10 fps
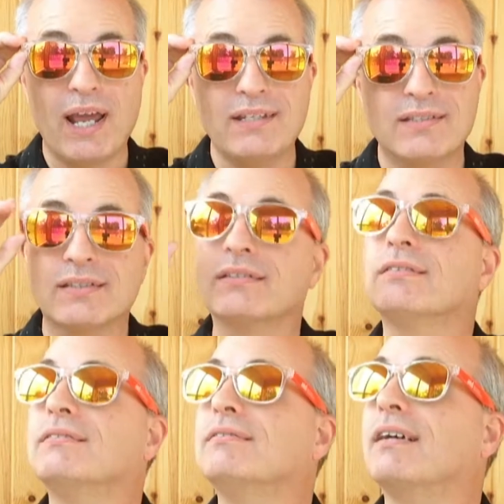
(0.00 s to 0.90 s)
bright,
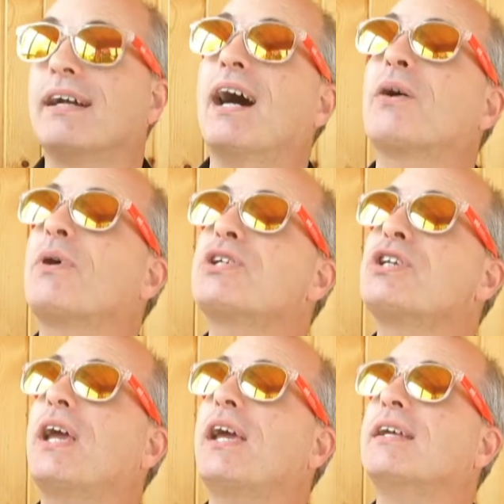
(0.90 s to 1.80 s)
I gotta wear
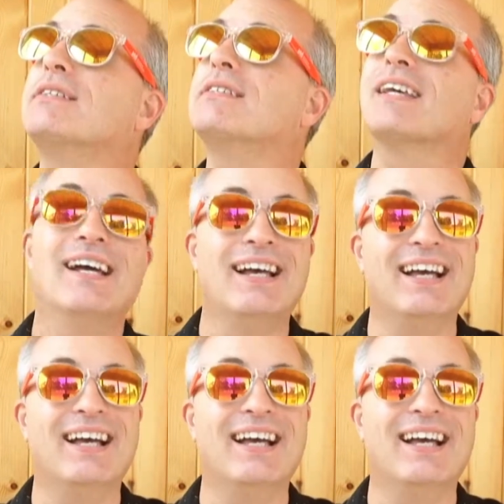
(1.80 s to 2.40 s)
shades.